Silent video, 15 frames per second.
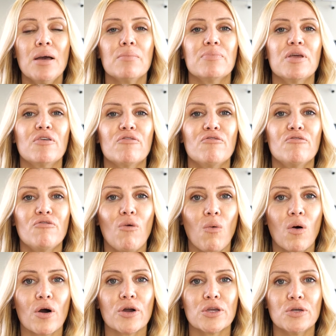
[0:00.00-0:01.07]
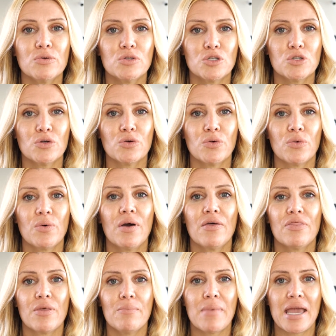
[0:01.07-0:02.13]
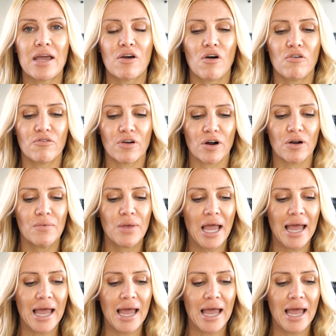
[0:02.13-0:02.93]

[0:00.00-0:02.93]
before you do the makeover.